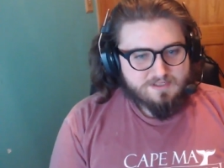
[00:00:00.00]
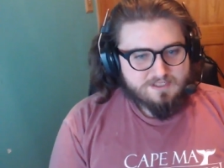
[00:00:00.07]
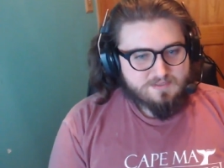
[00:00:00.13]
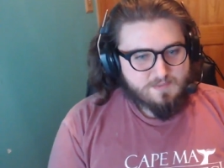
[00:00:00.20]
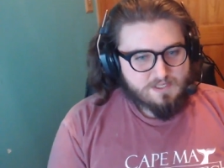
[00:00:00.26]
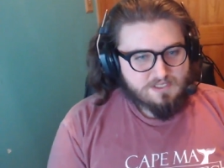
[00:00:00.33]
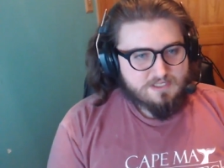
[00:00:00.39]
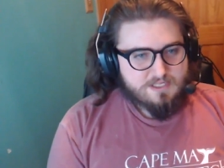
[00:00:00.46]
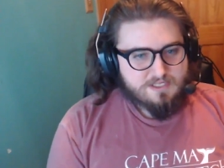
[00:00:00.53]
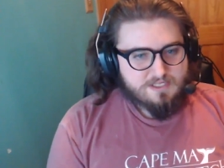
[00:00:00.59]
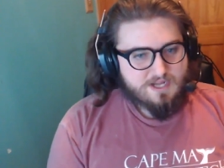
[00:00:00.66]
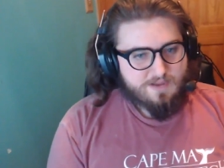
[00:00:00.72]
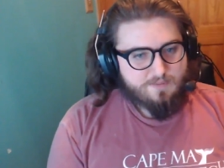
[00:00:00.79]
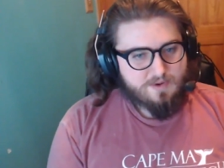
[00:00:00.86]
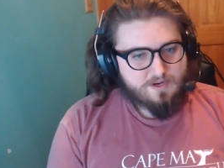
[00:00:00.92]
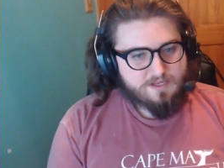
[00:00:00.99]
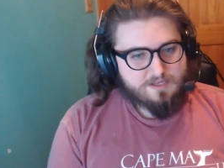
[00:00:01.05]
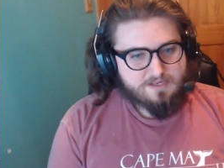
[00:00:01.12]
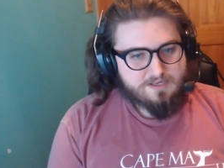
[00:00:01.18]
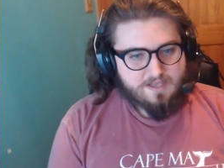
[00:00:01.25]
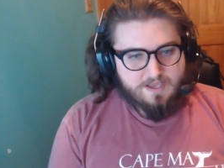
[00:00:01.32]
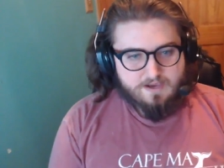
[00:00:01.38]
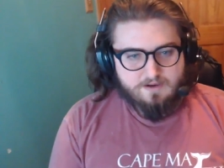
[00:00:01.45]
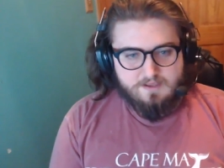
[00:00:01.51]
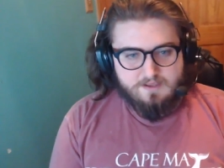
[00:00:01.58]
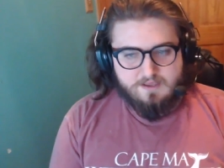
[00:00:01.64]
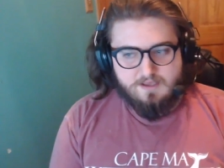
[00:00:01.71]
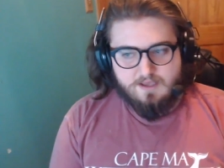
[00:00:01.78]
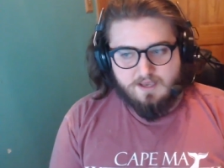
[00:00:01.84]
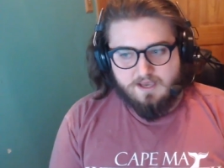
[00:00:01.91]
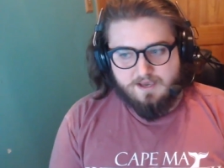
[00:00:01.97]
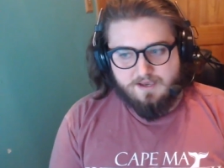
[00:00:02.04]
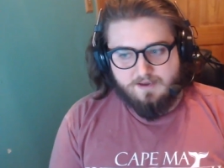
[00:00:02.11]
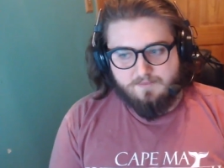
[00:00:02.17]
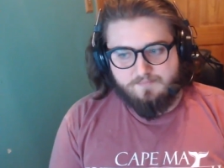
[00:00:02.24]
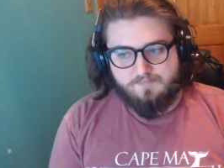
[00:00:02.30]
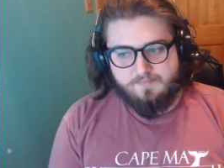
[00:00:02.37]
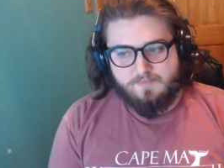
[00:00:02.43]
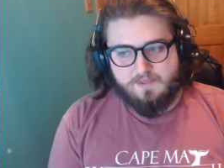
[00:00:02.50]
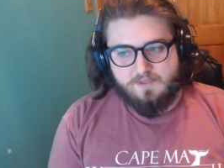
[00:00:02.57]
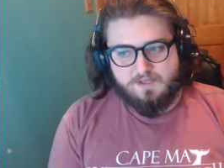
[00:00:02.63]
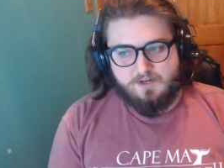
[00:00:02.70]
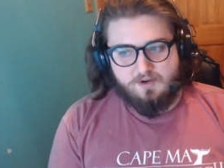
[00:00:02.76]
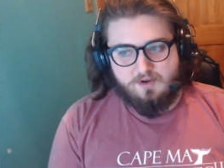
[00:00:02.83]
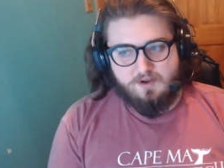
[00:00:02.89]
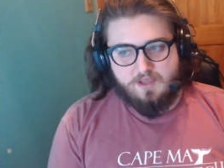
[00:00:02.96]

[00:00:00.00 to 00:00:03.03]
especially in the job market now. Um, you know,